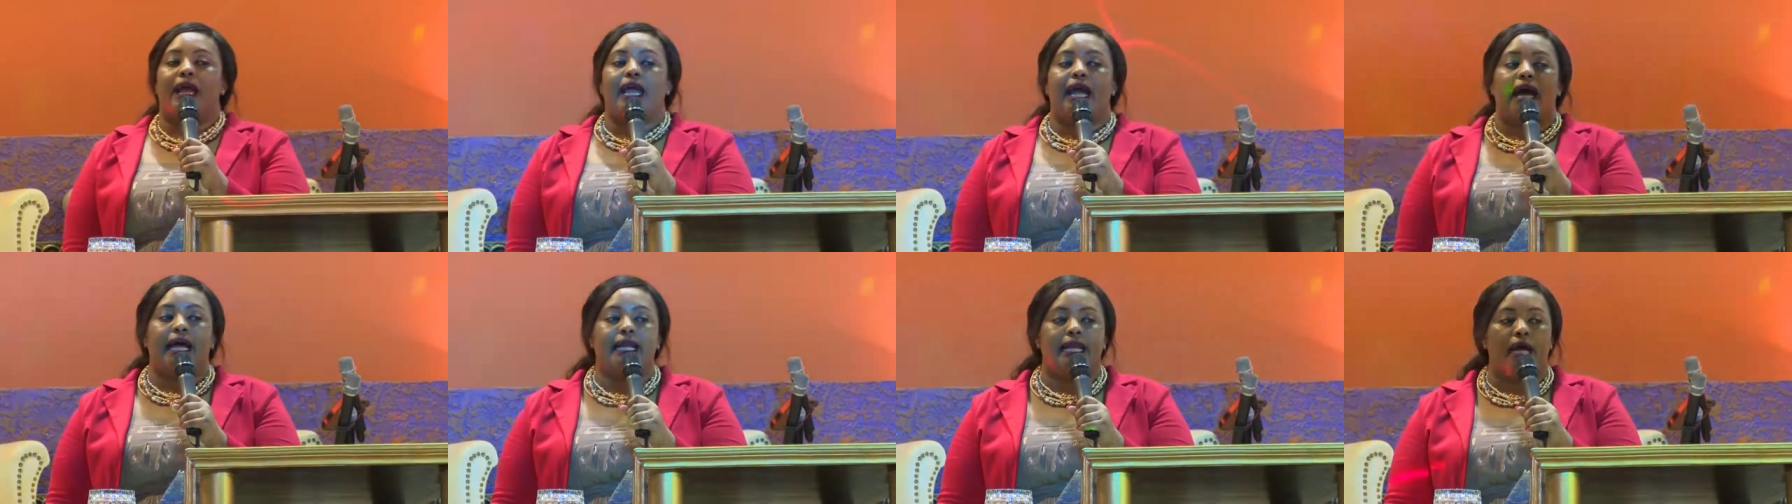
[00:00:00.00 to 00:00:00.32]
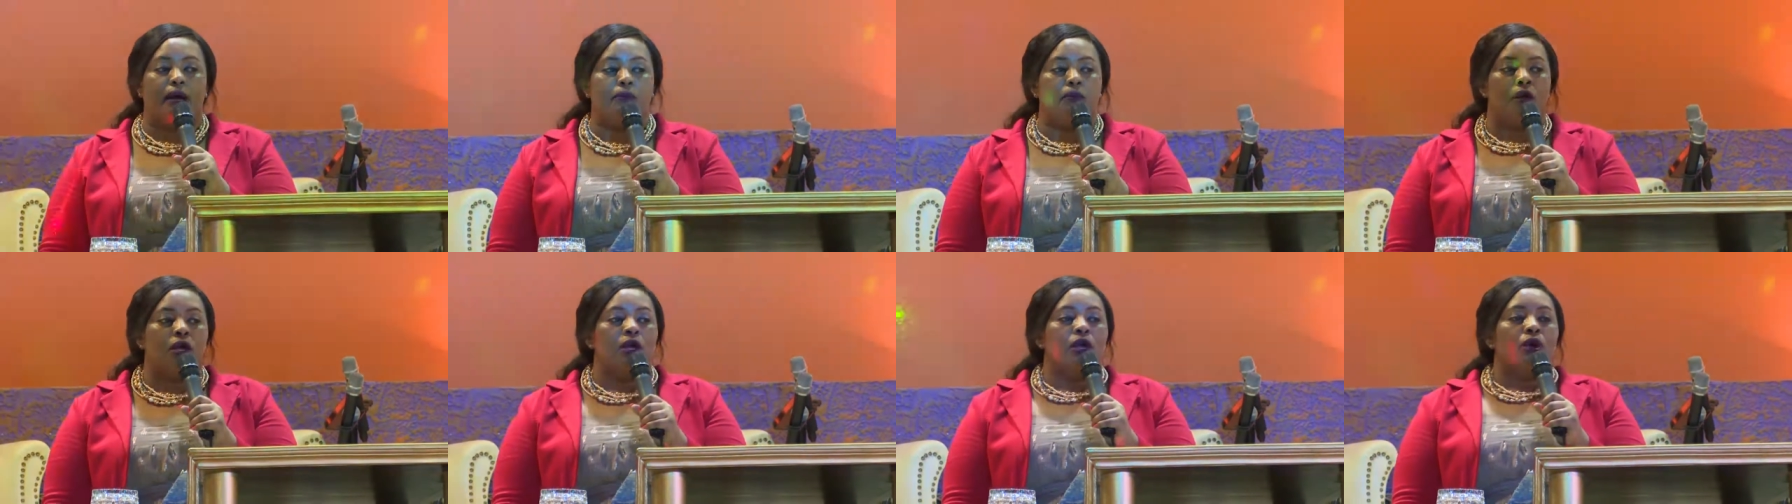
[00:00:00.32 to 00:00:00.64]

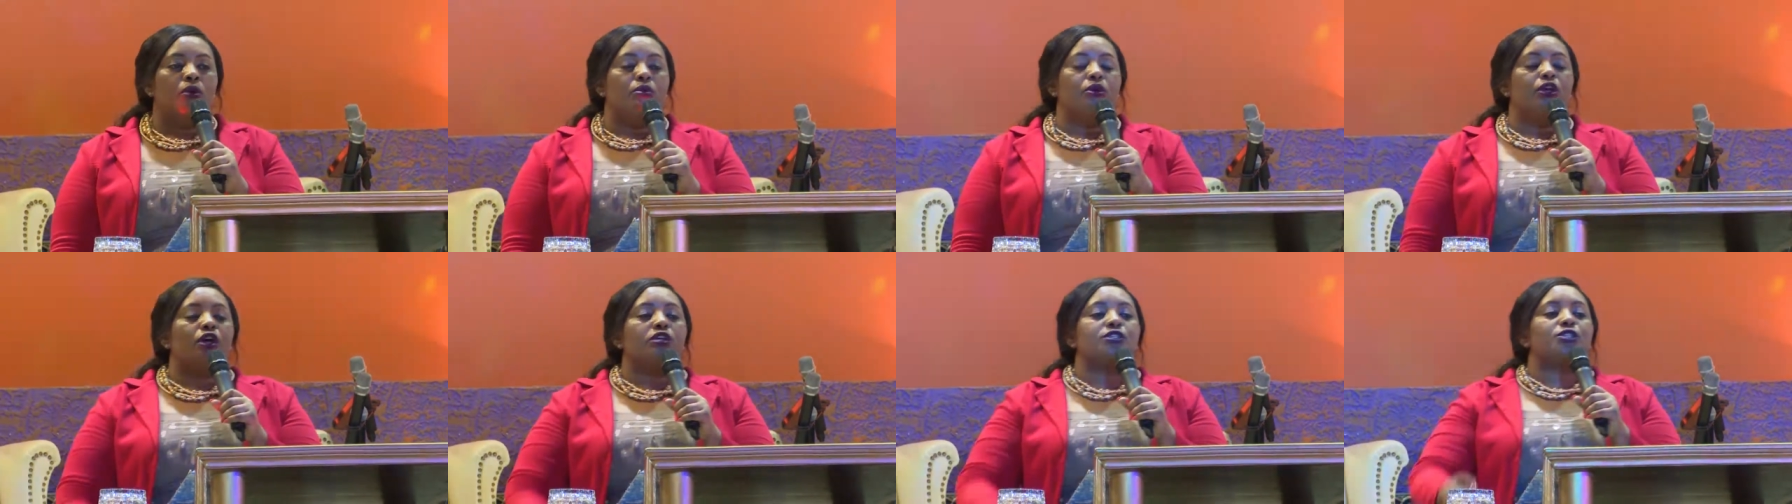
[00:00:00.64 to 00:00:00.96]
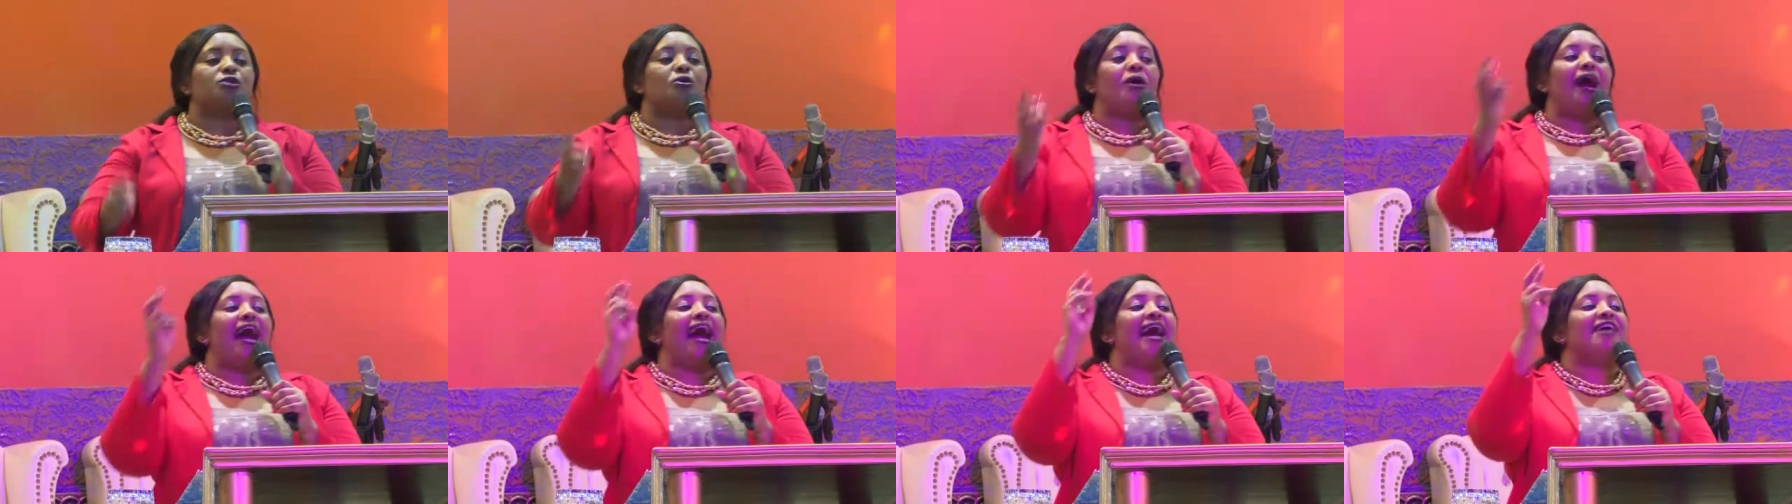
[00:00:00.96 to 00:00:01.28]
Adam. We
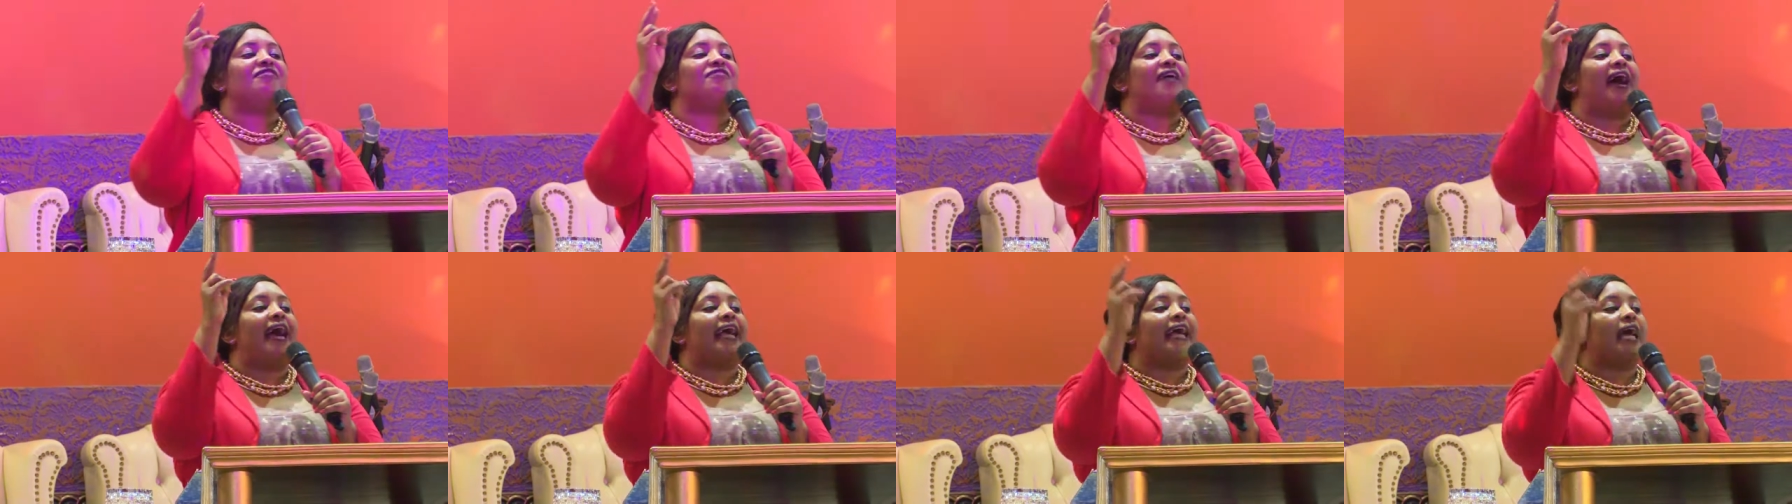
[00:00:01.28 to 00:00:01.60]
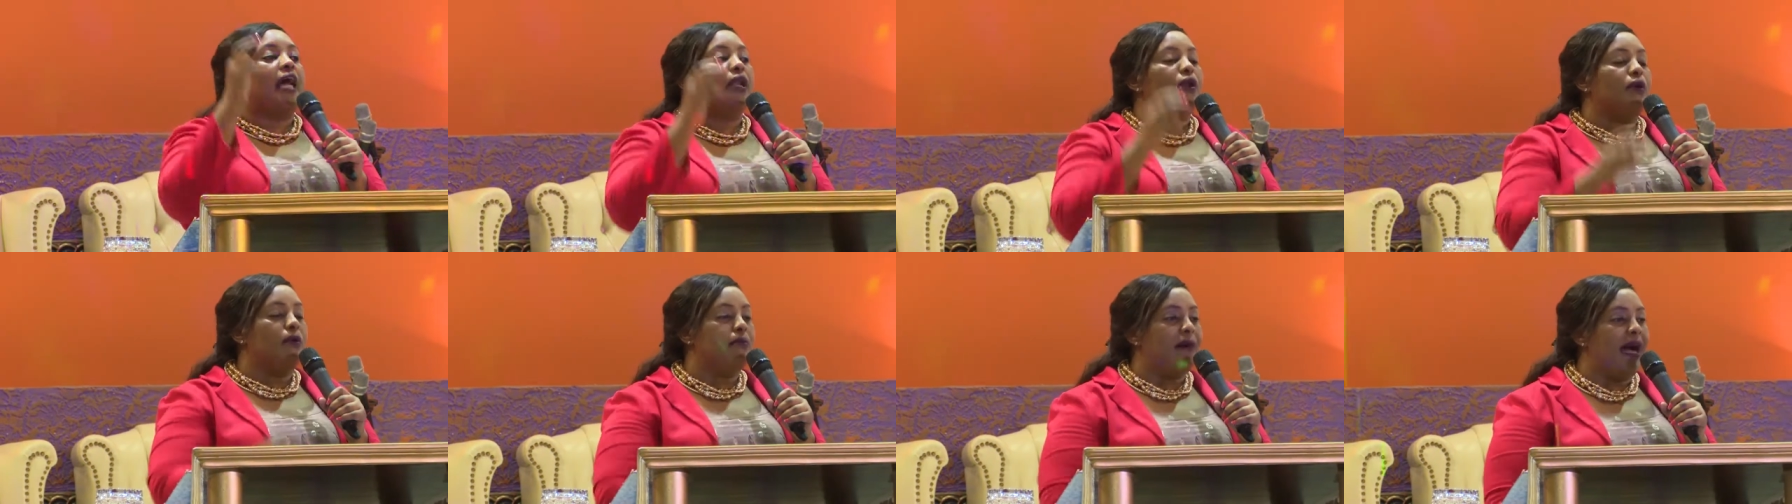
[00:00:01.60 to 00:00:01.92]
also have a
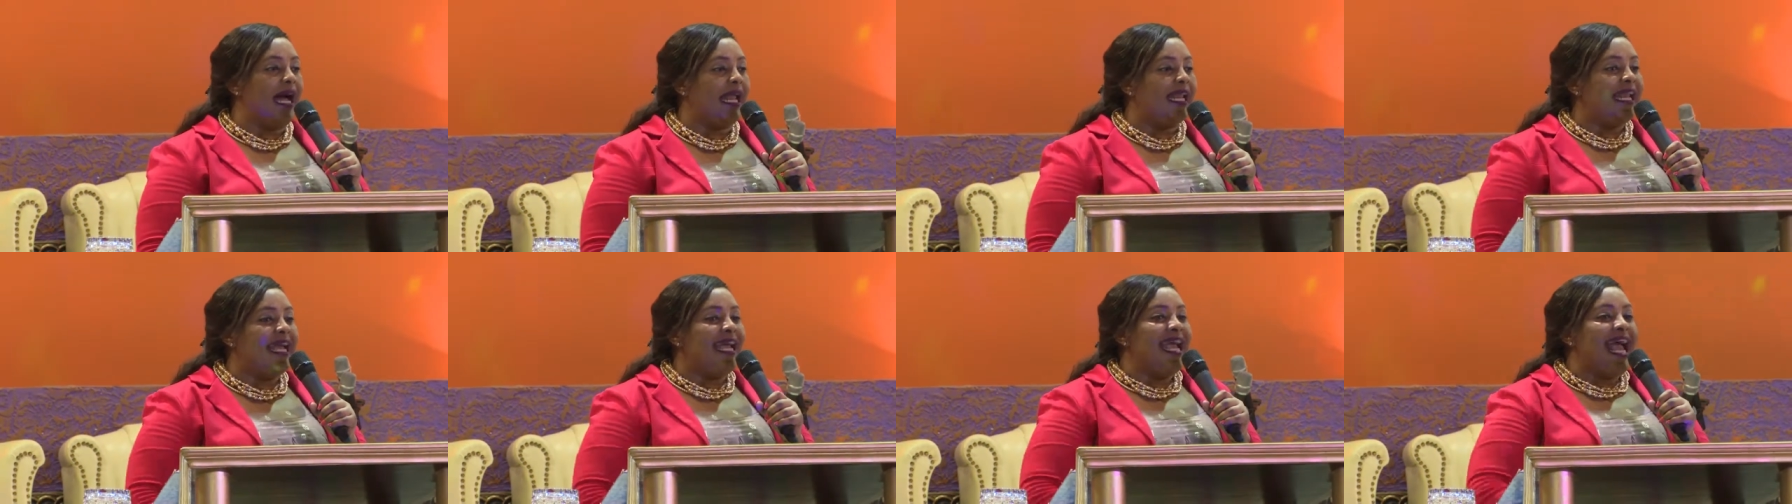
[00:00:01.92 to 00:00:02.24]
carnal man.